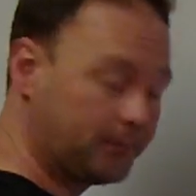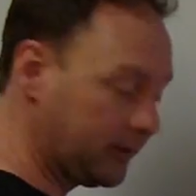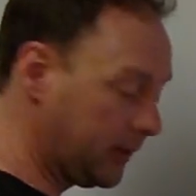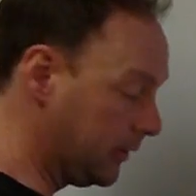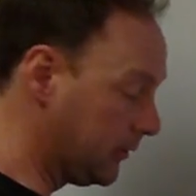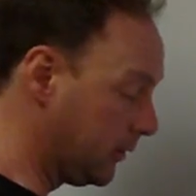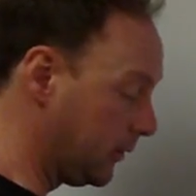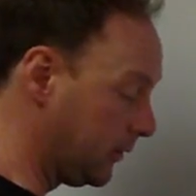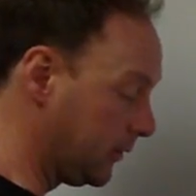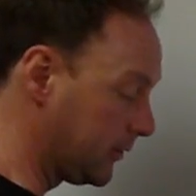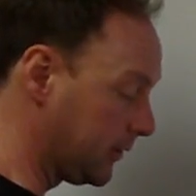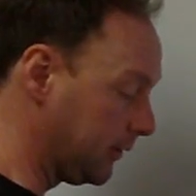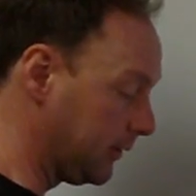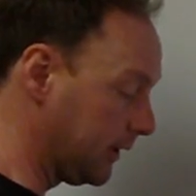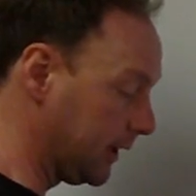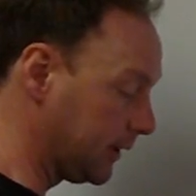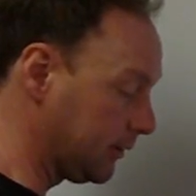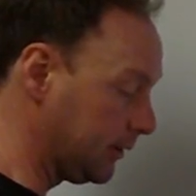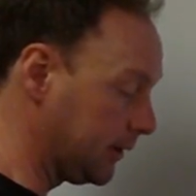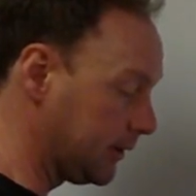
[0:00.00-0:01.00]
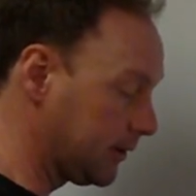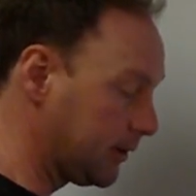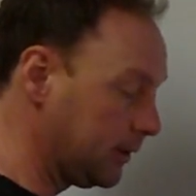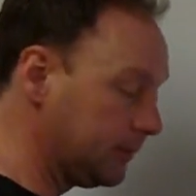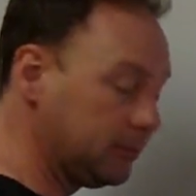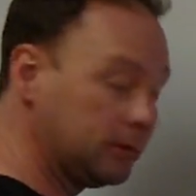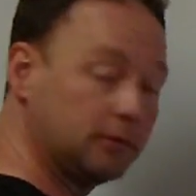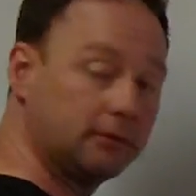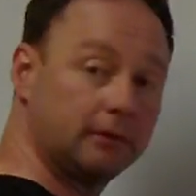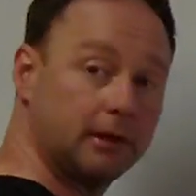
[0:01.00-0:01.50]
and those electrons can
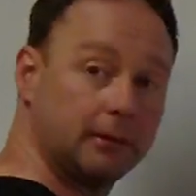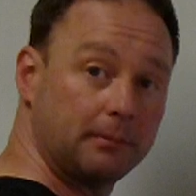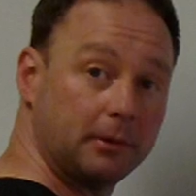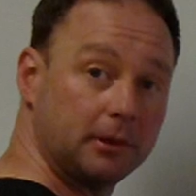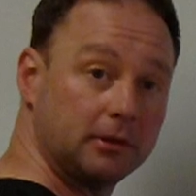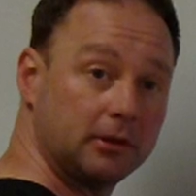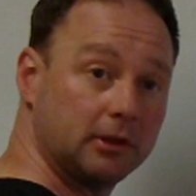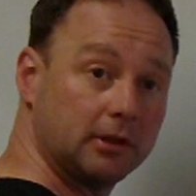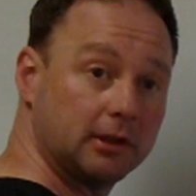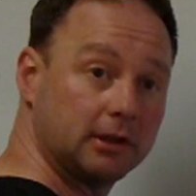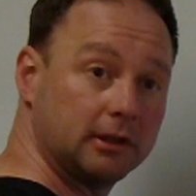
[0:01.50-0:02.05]
move up into the